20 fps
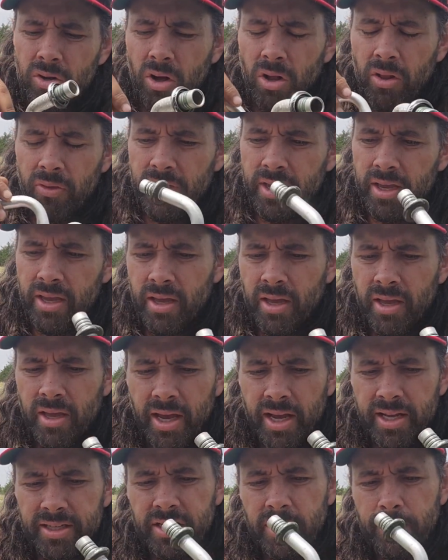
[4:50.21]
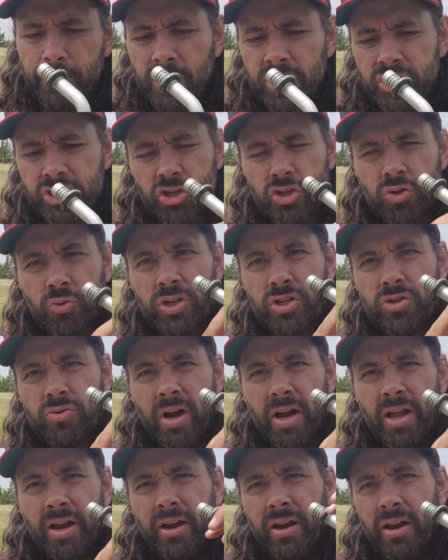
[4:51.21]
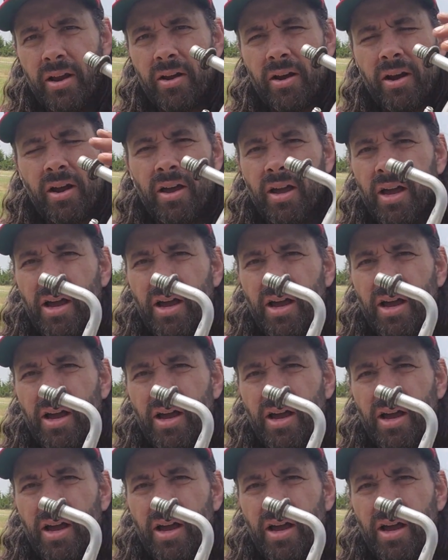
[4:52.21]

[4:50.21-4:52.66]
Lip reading: called the AC pressure switch right here.